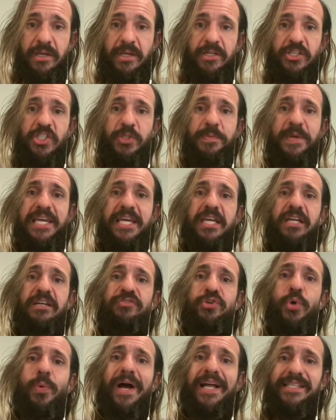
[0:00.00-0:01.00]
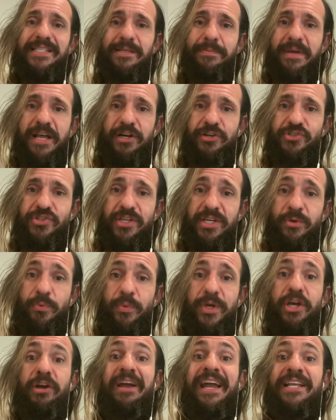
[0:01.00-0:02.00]
Speaking of quantum energy,
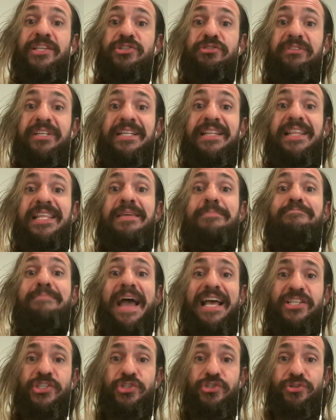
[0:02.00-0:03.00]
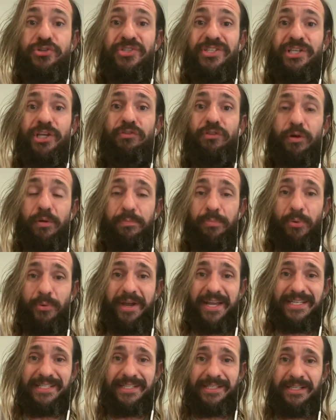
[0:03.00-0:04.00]
we are entering the master zero
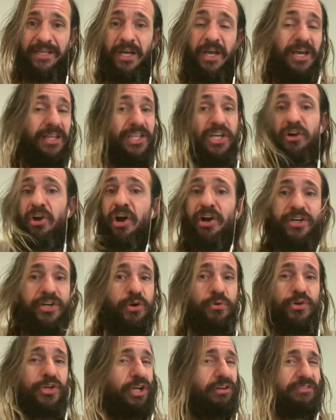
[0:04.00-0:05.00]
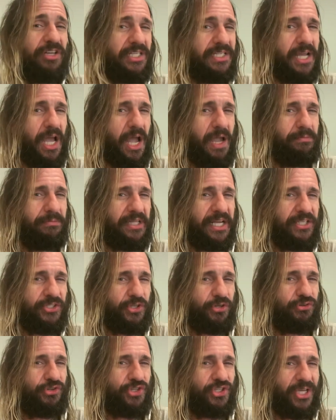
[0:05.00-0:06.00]
point. There are no current timelines
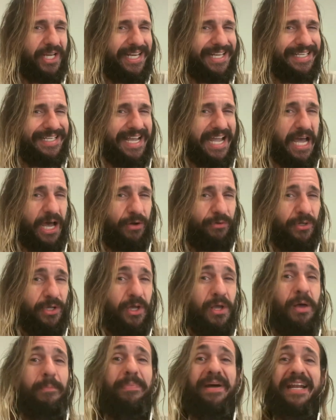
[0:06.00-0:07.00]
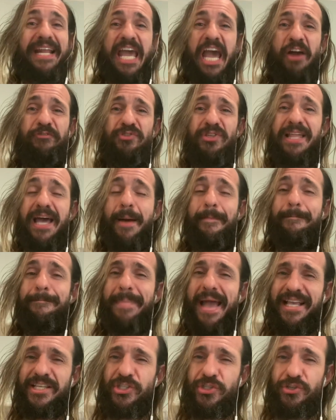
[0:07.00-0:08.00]
that are shutting down, but after that
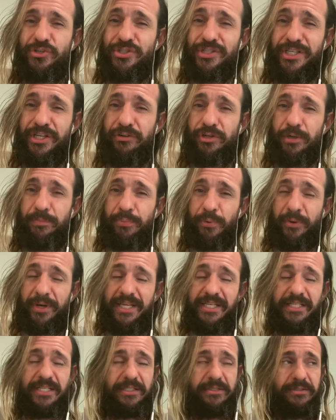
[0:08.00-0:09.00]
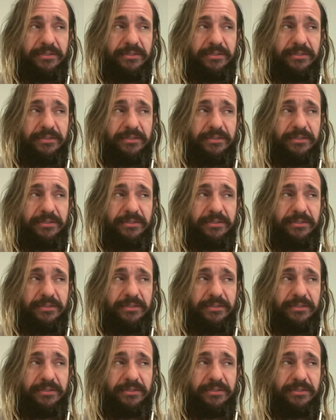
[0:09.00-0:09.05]
master zero point,